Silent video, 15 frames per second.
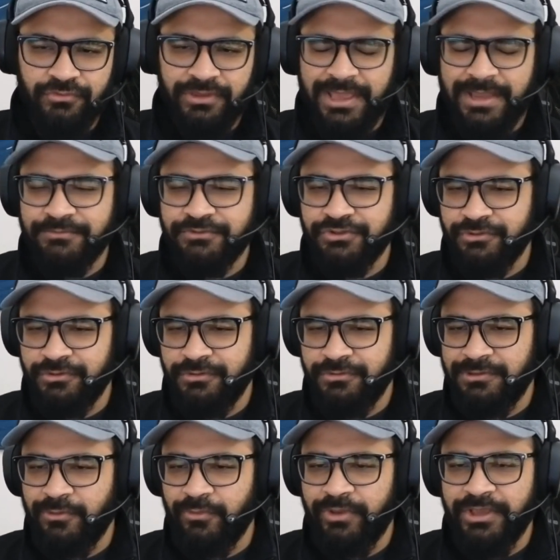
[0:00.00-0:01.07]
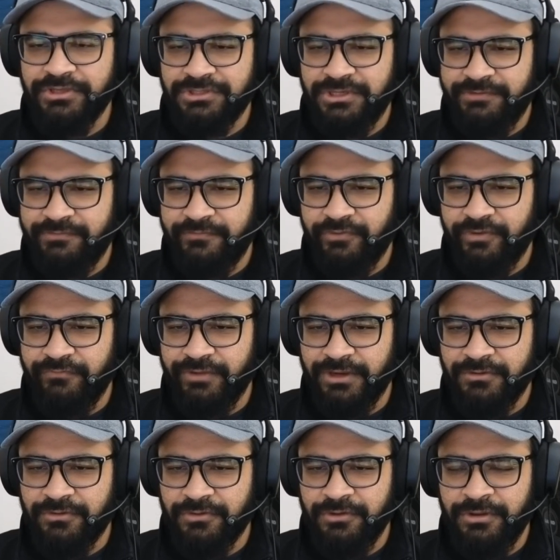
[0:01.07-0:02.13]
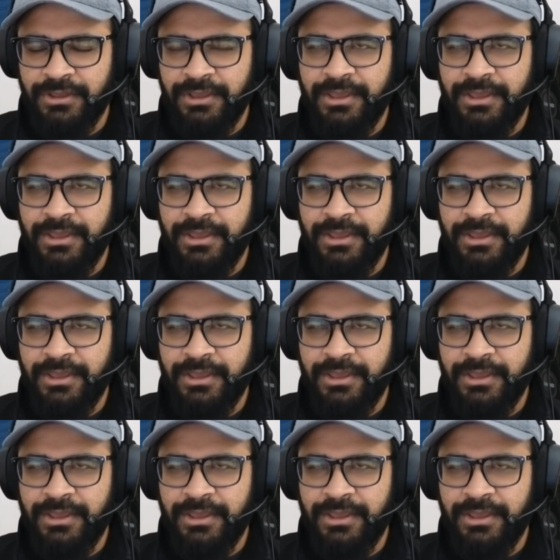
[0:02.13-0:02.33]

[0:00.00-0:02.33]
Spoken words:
capture the location of every vector.